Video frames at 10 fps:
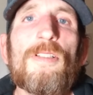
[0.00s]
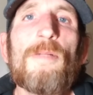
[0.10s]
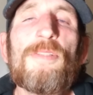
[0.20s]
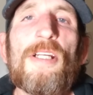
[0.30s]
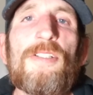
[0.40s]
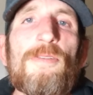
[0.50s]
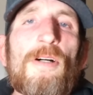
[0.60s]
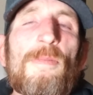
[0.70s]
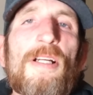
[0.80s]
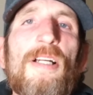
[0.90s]
updating you on
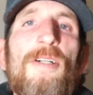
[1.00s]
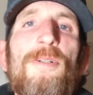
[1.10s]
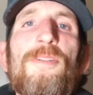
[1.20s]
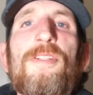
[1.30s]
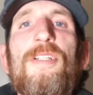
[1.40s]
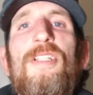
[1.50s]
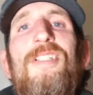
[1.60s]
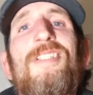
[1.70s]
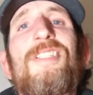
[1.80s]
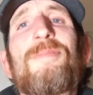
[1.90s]
my health.
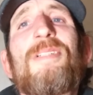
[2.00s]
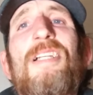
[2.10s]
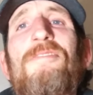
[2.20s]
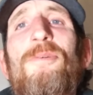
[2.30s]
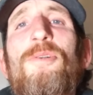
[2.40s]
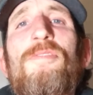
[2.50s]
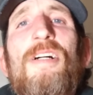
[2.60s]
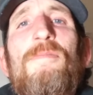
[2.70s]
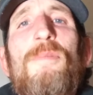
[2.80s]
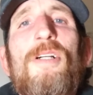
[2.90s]
It's been like 4 or
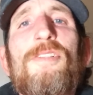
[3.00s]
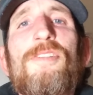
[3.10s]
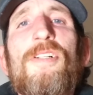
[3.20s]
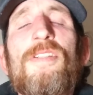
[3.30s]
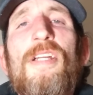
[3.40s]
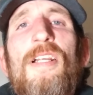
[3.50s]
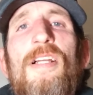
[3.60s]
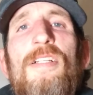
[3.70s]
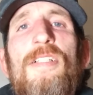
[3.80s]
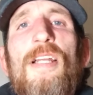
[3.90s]
5 months, so I thought
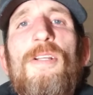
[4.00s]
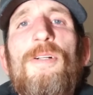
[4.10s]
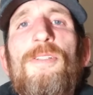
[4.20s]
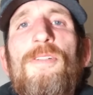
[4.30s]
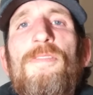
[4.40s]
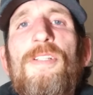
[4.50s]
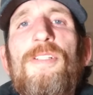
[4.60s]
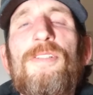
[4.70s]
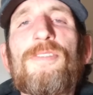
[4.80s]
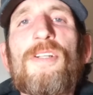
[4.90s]
I kind of owe you a
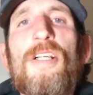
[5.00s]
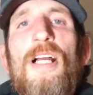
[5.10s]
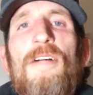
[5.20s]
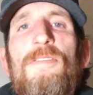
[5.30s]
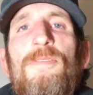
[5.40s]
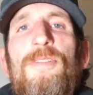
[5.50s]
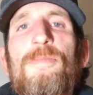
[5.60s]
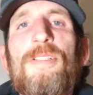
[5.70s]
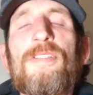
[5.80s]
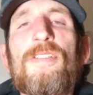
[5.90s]
video. Sorry I haven't really
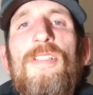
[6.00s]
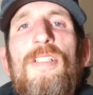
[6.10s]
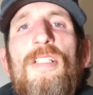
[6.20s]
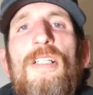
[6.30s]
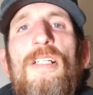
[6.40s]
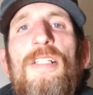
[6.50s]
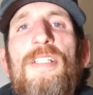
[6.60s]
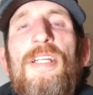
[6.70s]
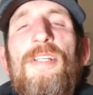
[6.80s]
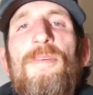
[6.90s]
been
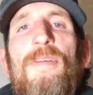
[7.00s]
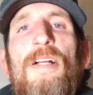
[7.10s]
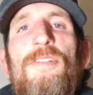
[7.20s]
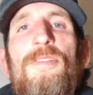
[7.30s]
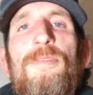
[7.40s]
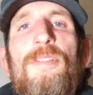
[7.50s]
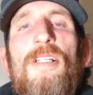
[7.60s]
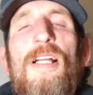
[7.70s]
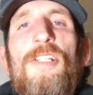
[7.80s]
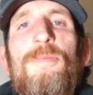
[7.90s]
getting around to it. A
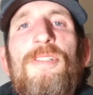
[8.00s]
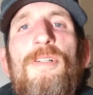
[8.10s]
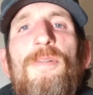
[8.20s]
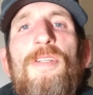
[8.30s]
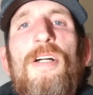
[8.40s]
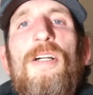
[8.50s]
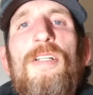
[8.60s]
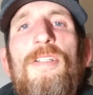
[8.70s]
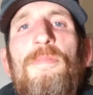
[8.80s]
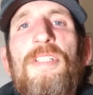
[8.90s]
lot has been going
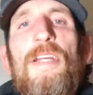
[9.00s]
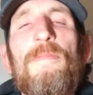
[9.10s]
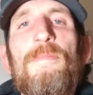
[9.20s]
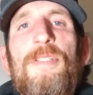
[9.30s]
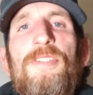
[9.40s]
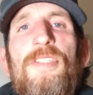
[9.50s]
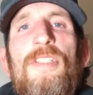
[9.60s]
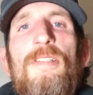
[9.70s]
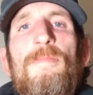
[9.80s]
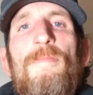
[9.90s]
on. I've been keeping
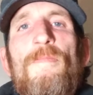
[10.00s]
busy.